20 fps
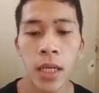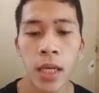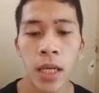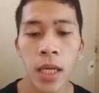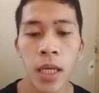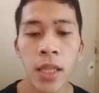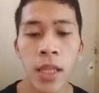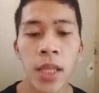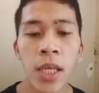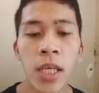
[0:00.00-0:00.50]

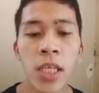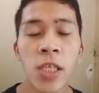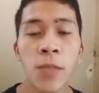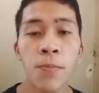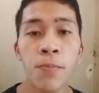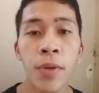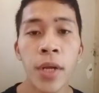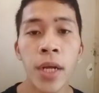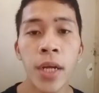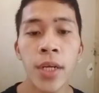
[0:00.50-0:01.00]
In this
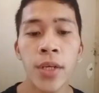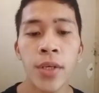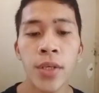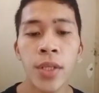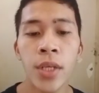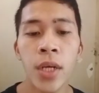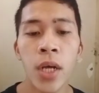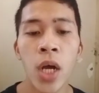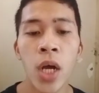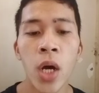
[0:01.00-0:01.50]

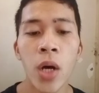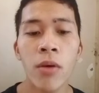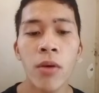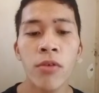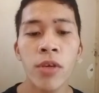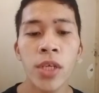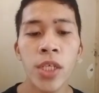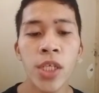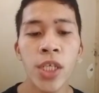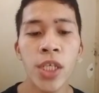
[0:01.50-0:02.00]
period,
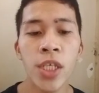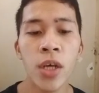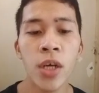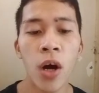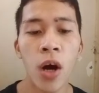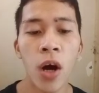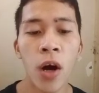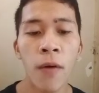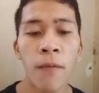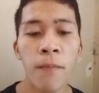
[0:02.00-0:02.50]
origin
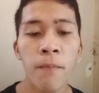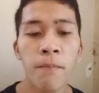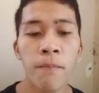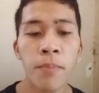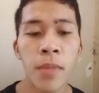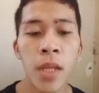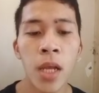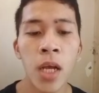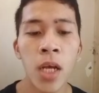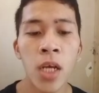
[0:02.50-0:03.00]
of
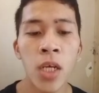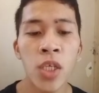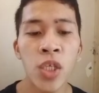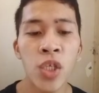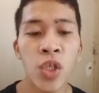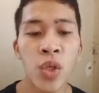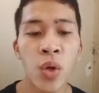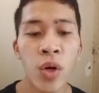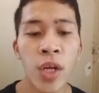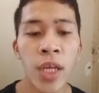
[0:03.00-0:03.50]

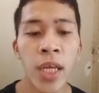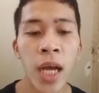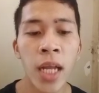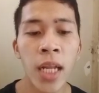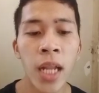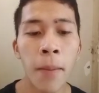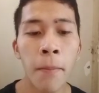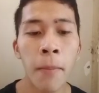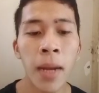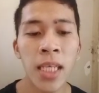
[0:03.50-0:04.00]
Surya
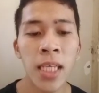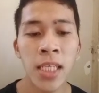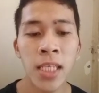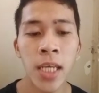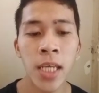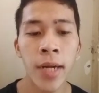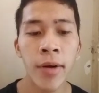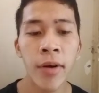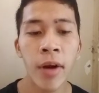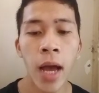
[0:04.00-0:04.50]

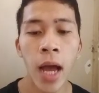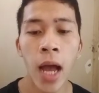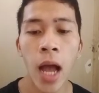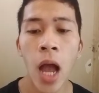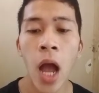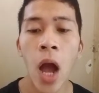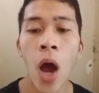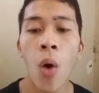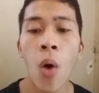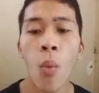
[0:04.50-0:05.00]
Namaskara
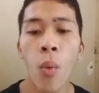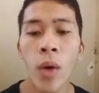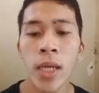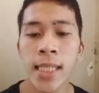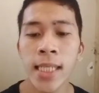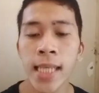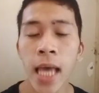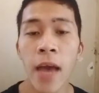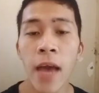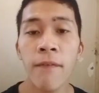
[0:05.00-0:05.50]

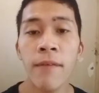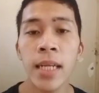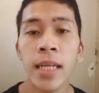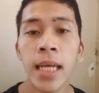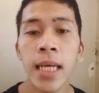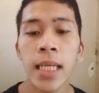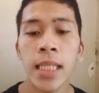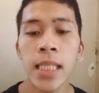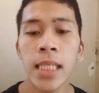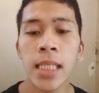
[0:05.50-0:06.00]
was
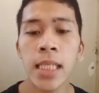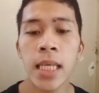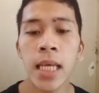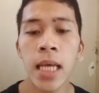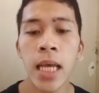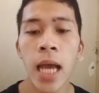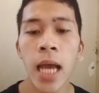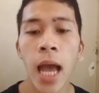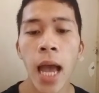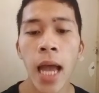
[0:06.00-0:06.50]
evidenced
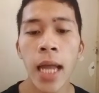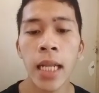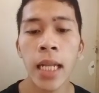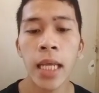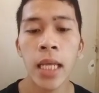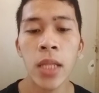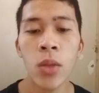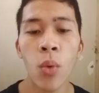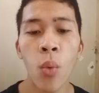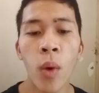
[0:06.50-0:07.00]
and
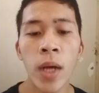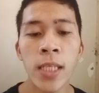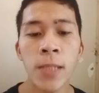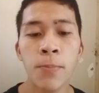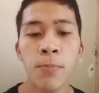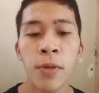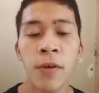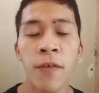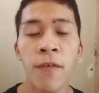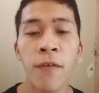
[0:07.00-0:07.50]
it was
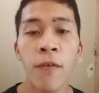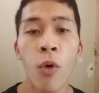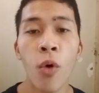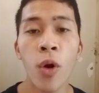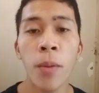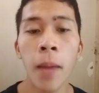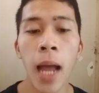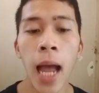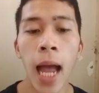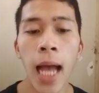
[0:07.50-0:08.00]

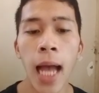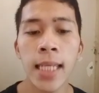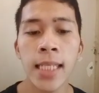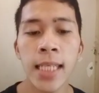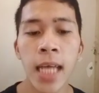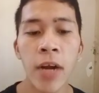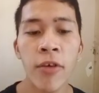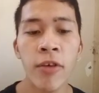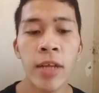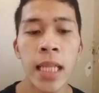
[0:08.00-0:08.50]
performed as
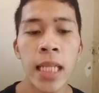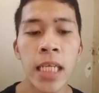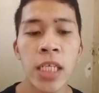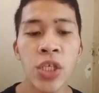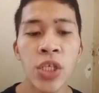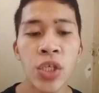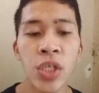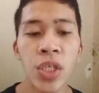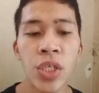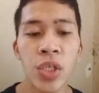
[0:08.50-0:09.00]
a
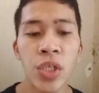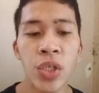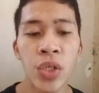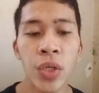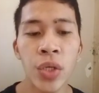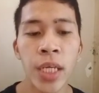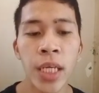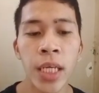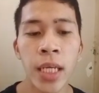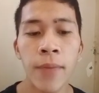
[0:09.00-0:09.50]
religious
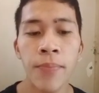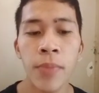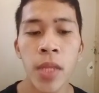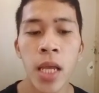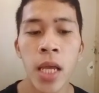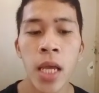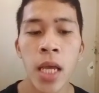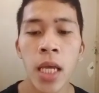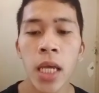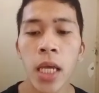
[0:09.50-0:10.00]
duty.
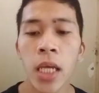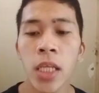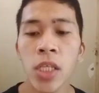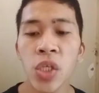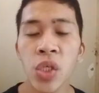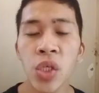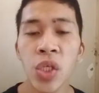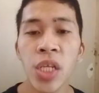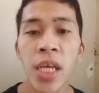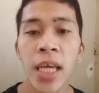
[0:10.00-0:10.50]
In
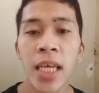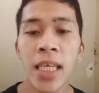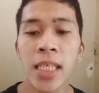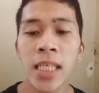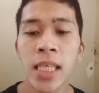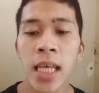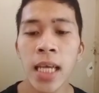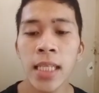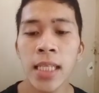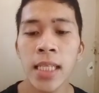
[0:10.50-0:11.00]

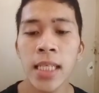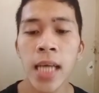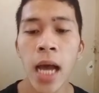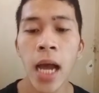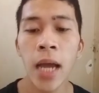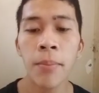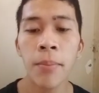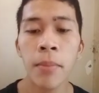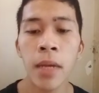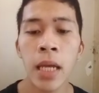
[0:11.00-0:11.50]
today's
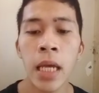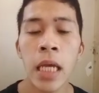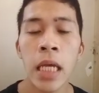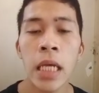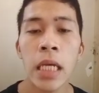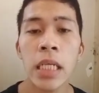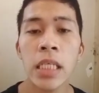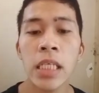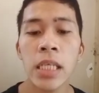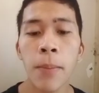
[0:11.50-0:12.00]
time,
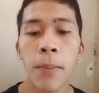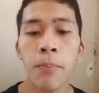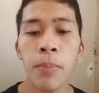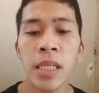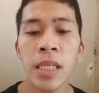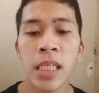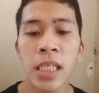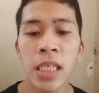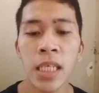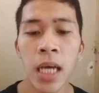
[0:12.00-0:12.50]
it's a
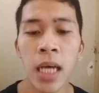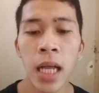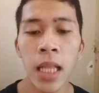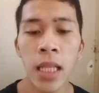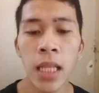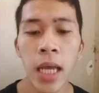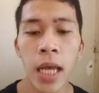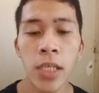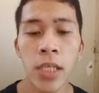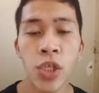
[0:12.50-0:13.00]

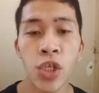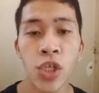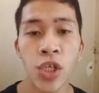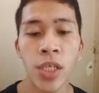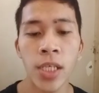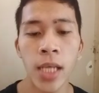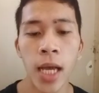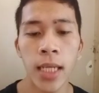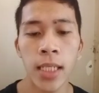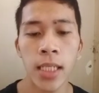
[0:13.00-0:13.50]
physical
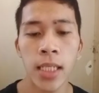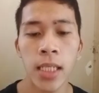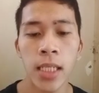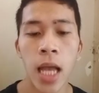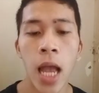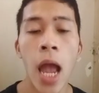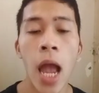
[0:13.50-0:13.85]
exercise.